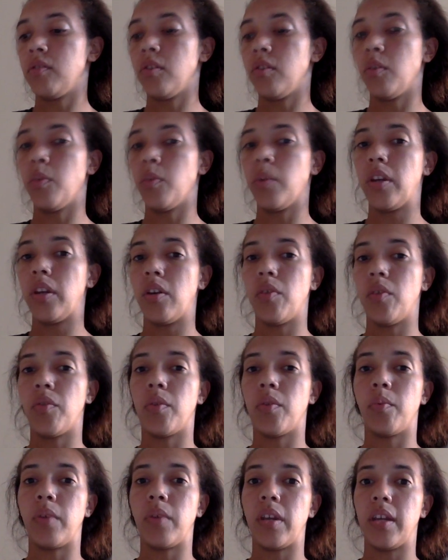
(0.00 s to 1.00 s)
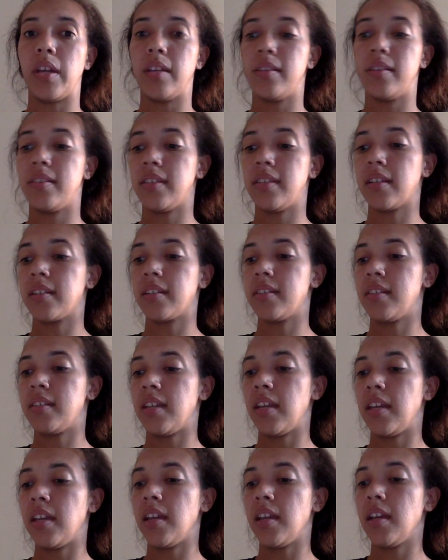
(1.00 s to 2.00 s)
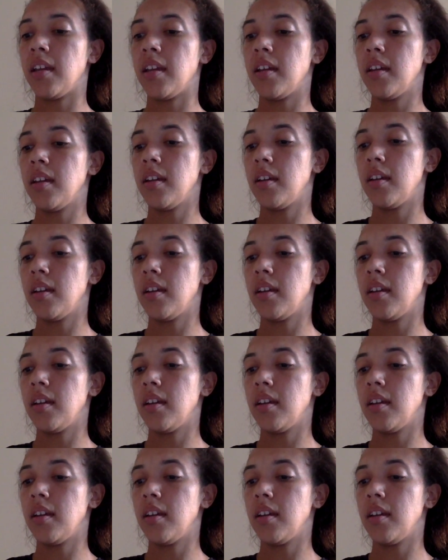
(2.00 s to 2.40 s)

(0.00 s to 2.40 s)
we know that we need 16.